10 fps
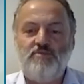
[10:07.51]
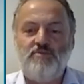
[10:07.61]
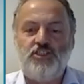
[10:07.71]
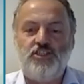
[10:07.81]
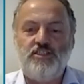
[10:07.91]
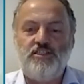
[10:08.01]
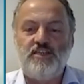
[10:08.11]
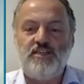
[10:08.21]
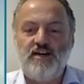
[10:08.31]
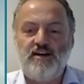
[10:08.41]
which is
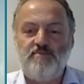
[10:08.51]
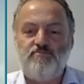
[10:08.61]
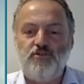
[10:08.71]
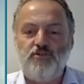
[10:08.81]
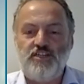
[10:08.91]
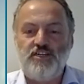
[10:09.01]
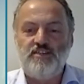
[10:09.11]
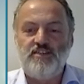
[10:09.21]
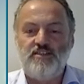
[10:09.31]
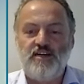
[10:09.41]
a project
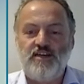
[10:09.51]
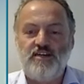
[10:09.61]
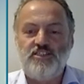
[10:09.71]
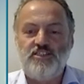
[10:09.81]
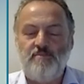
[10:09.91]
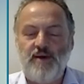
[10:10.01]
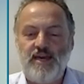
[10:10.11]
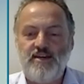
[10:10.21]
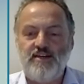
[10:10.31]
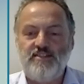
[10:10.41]
in
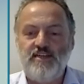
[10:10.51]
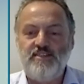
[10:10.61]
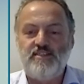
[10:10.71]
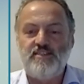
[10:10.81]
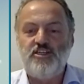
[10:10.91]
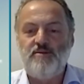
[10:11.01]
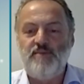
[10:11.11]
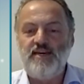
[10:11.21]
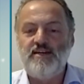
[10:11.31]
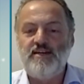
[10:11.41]
Jamaica, in Kingston,
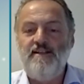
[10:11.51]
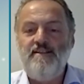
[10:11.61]
Jamaica,